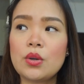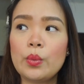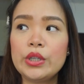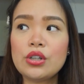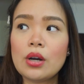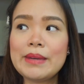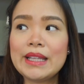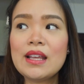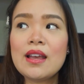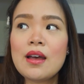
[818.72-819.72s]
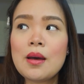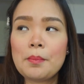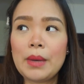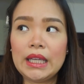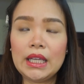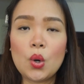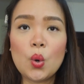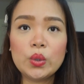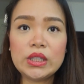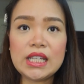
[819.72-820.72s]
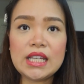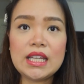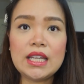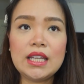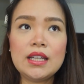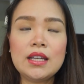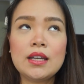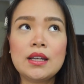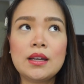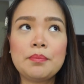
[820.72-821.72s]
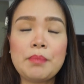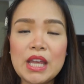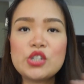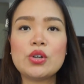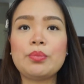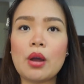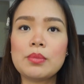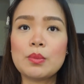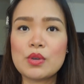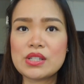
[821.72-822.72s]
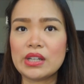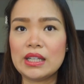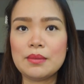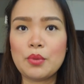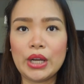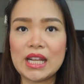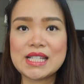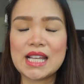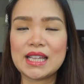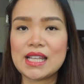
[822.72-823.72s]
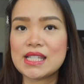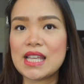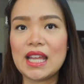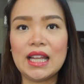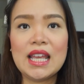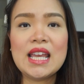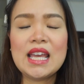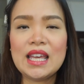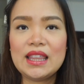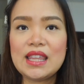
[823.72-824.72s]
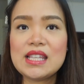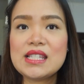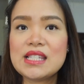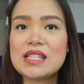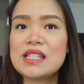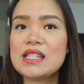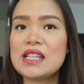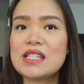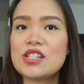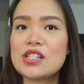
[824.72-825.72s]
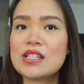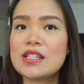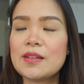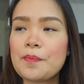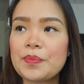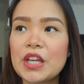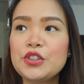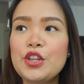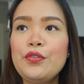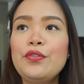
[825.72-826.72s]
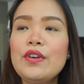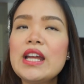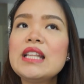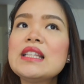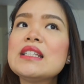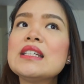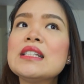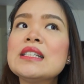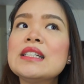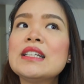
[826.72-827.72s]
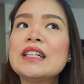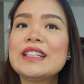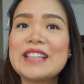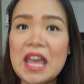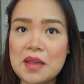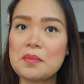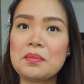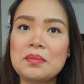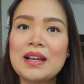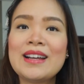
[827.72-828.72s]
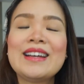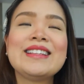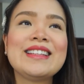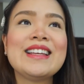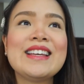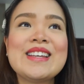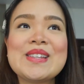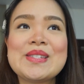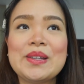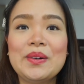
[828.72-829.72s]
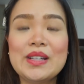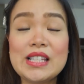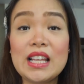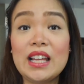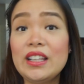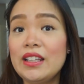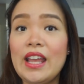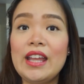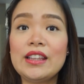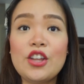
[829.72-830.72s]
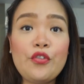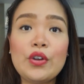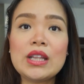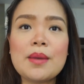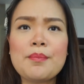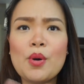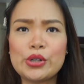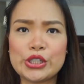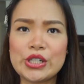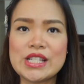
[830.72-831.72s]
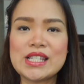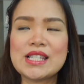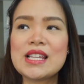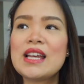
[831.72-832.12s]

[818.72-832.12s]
with Robyn, my only major problem was really morning sickness, and this is just a different game. So, and different emotions.